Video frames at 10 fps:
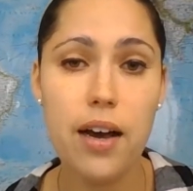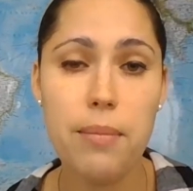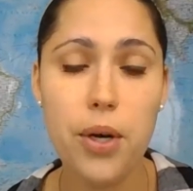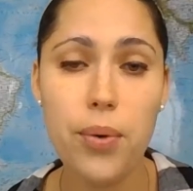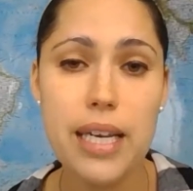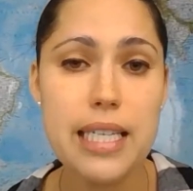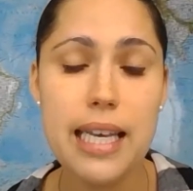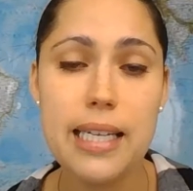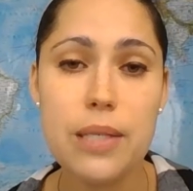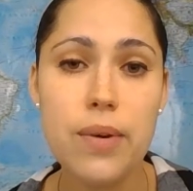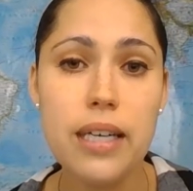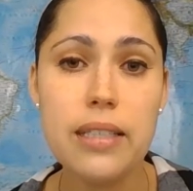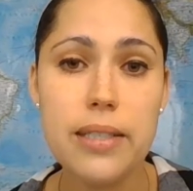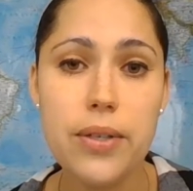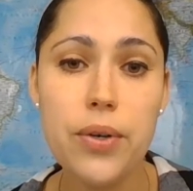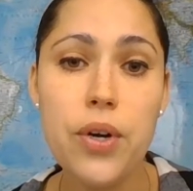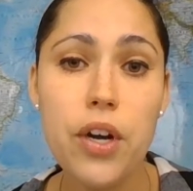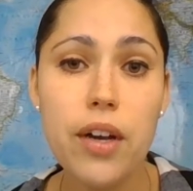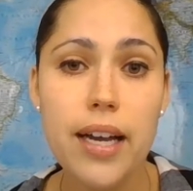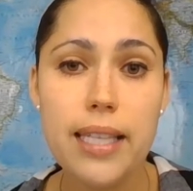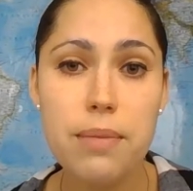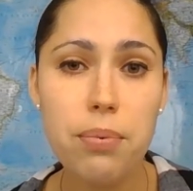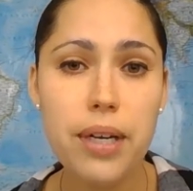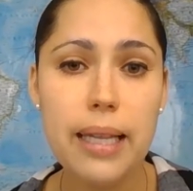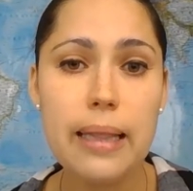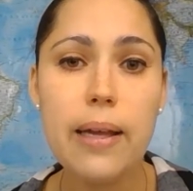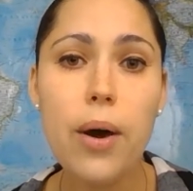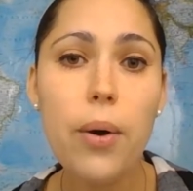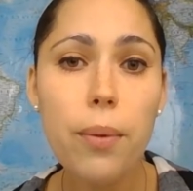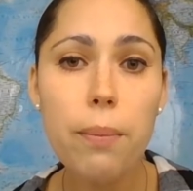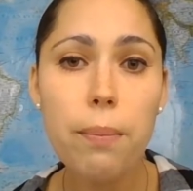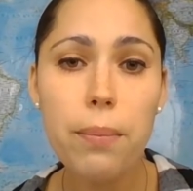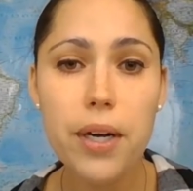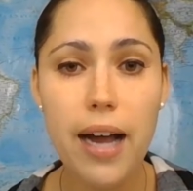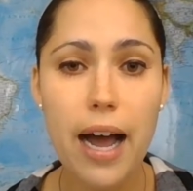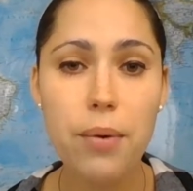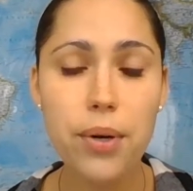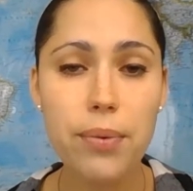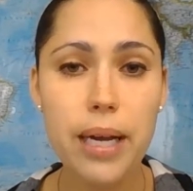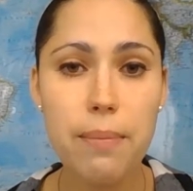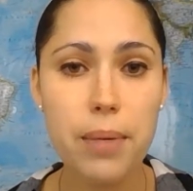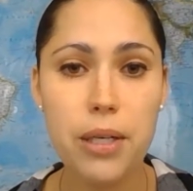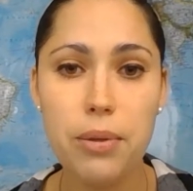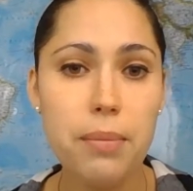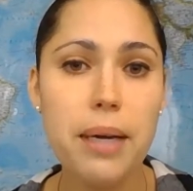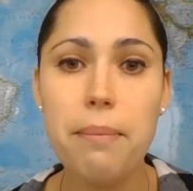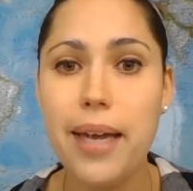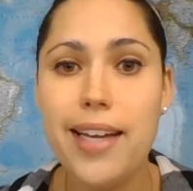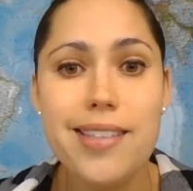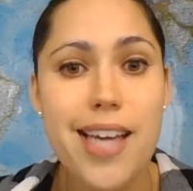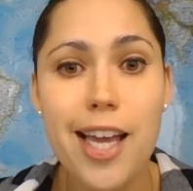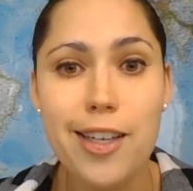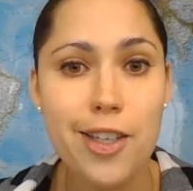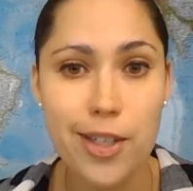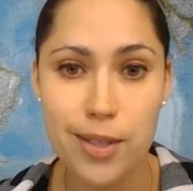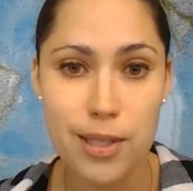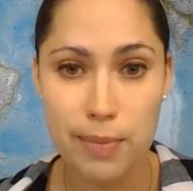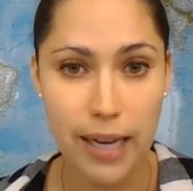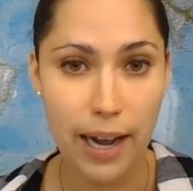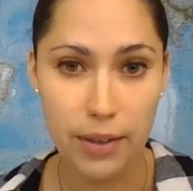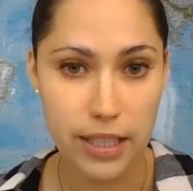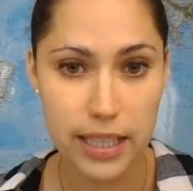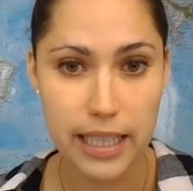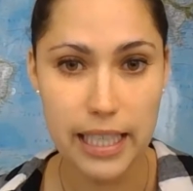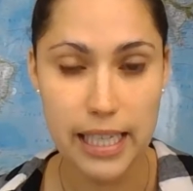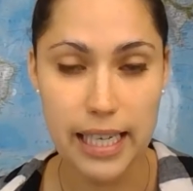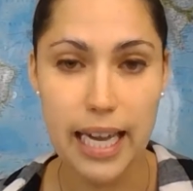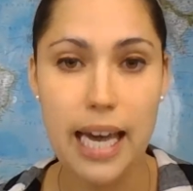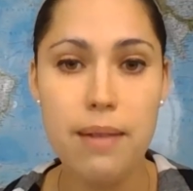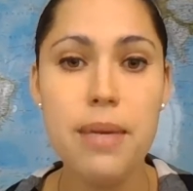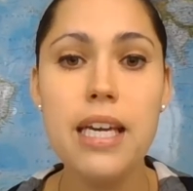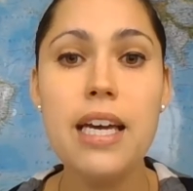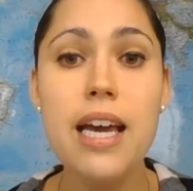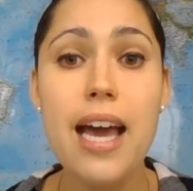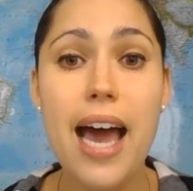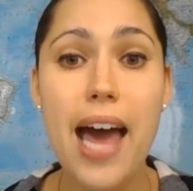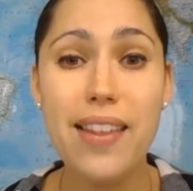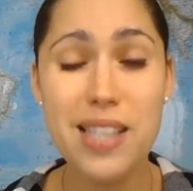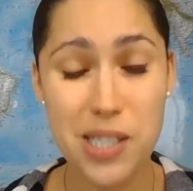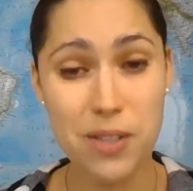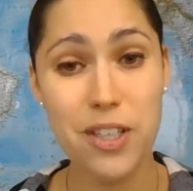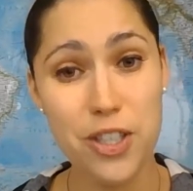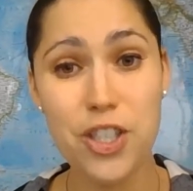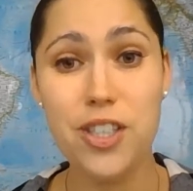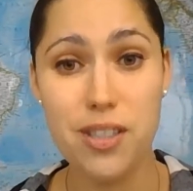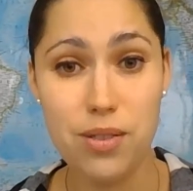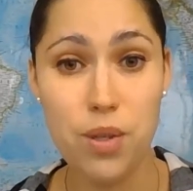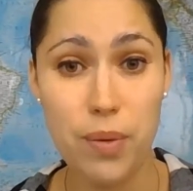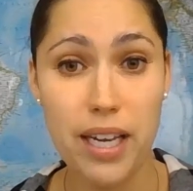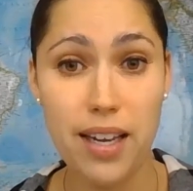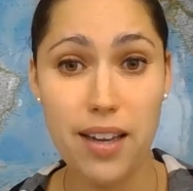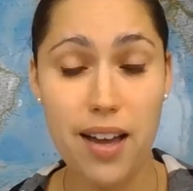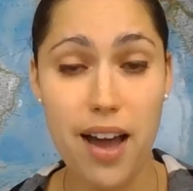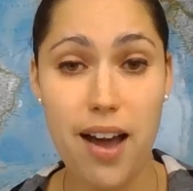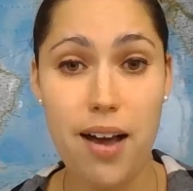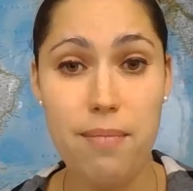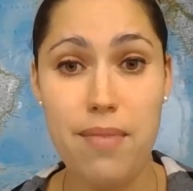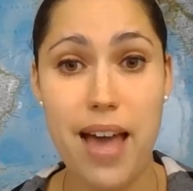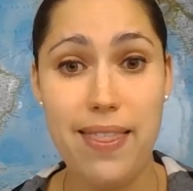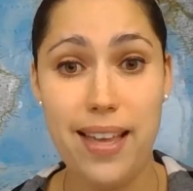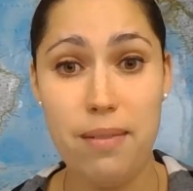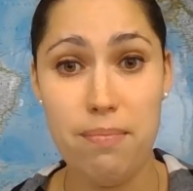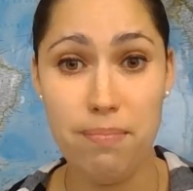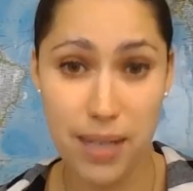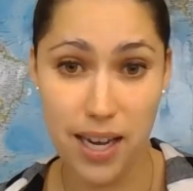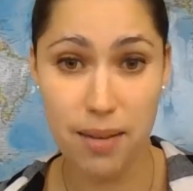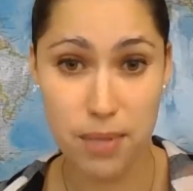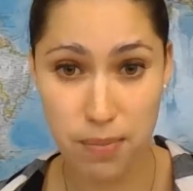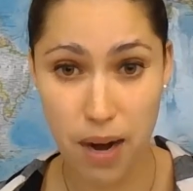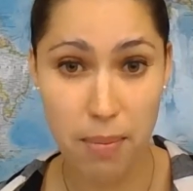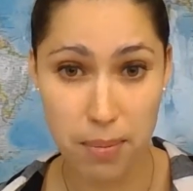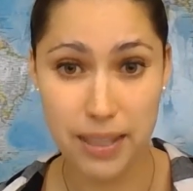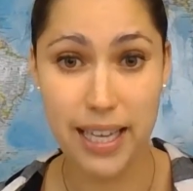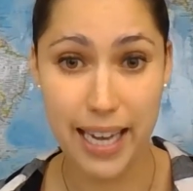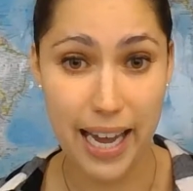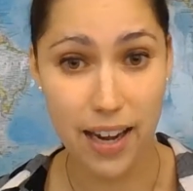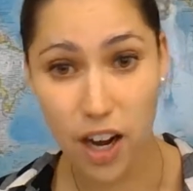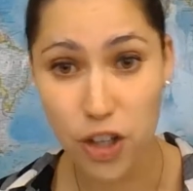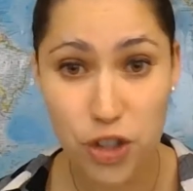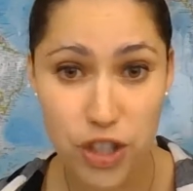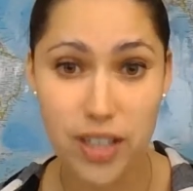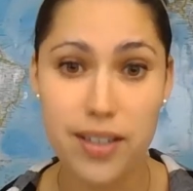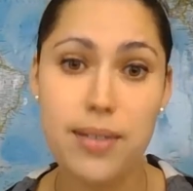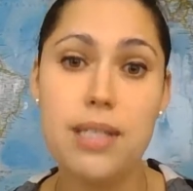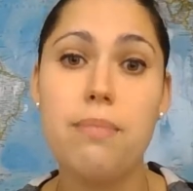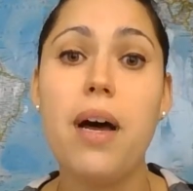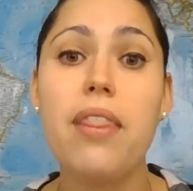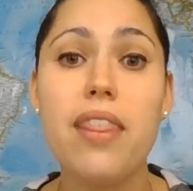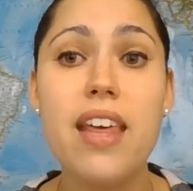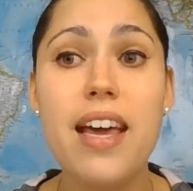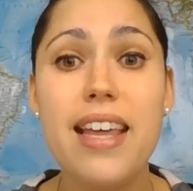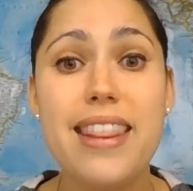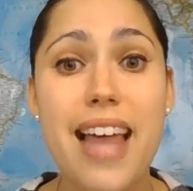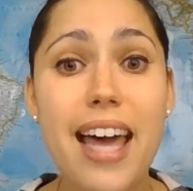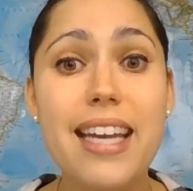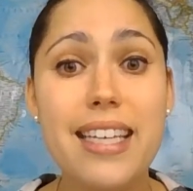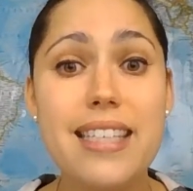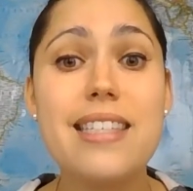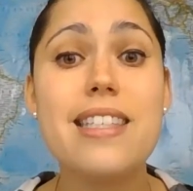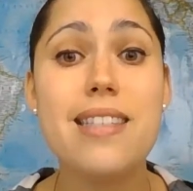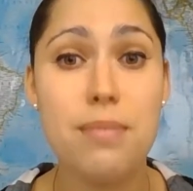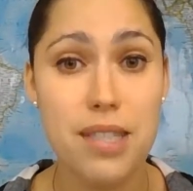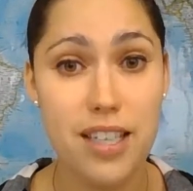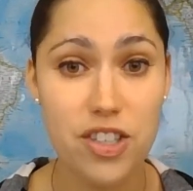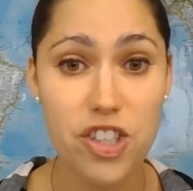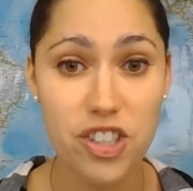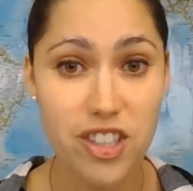equate to that as well. So it's a pretty low per hour rate, but you might make 10 euros per hour in an academy, and that's 200 euros a week. And that becomes probably like 800 euros a month. That is substantial.